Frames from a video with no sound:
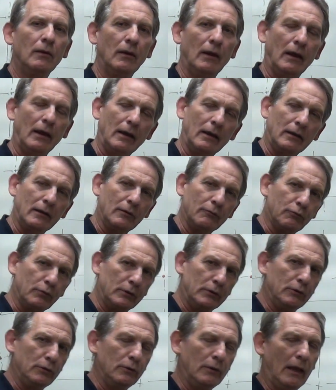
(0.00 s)
And if
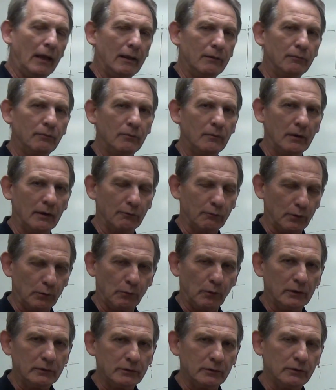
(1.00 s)
we do that, if we
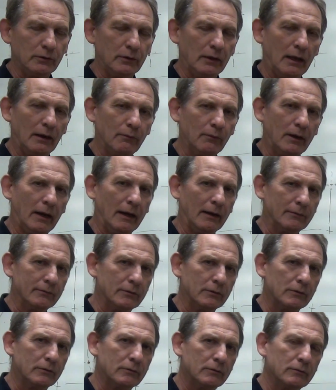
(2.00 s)
want to do that, we have
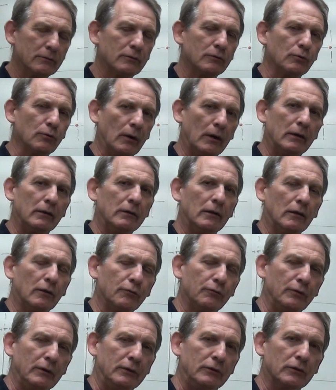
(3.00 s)
to create another
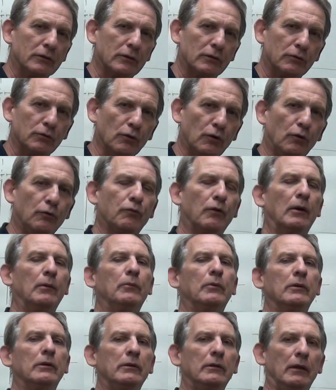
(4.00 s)
feature control
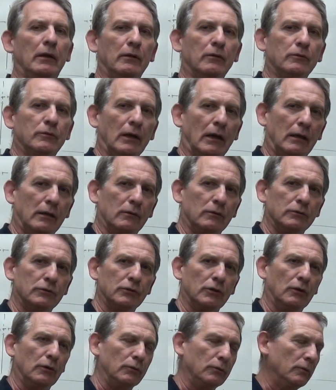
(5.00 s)
frame with another tolerance
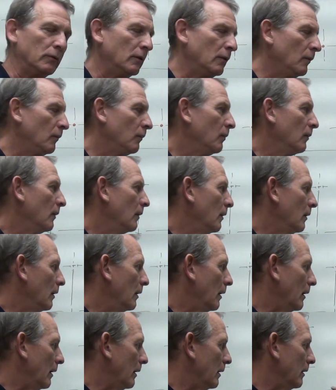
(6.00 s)
zone
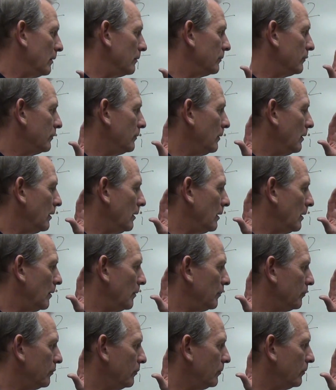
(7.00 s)
and
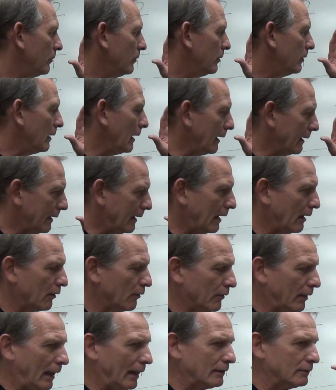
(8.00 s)
take care
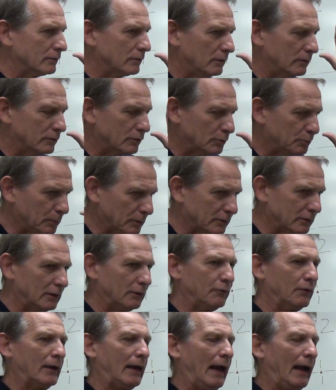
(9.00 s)
of that
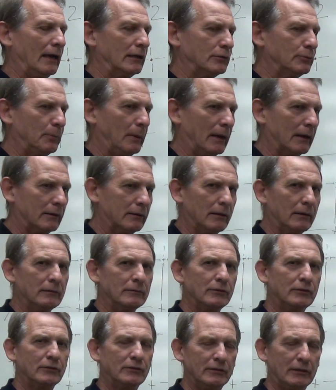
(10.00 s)
specific aspect
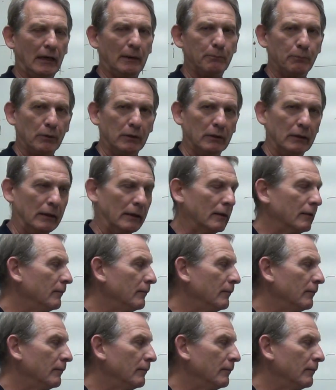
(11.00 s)
separately.